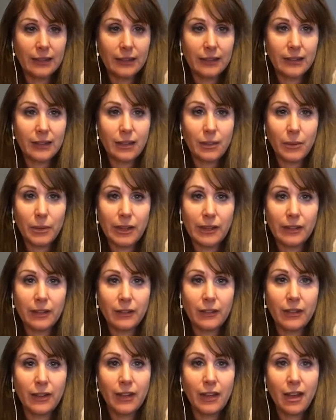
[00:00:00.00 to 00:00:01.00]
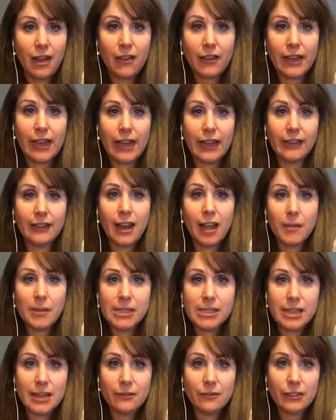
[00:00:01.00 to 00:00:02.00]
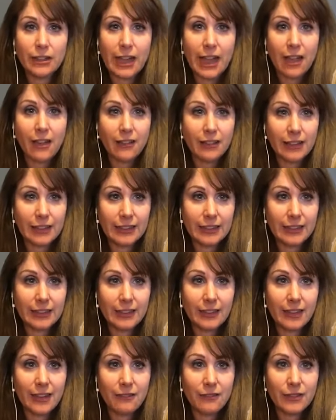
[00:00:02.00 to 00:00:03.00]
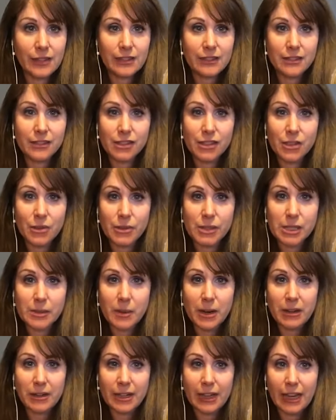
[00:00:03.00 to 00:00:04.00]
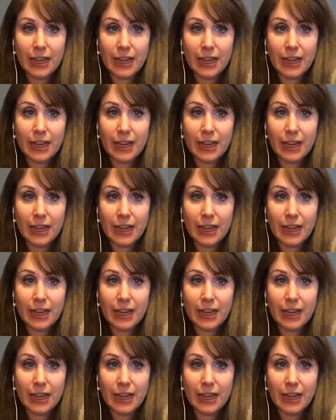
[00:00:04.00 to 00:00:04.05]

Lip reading: There we go. Okay, namaste for now until I feel so inspired again.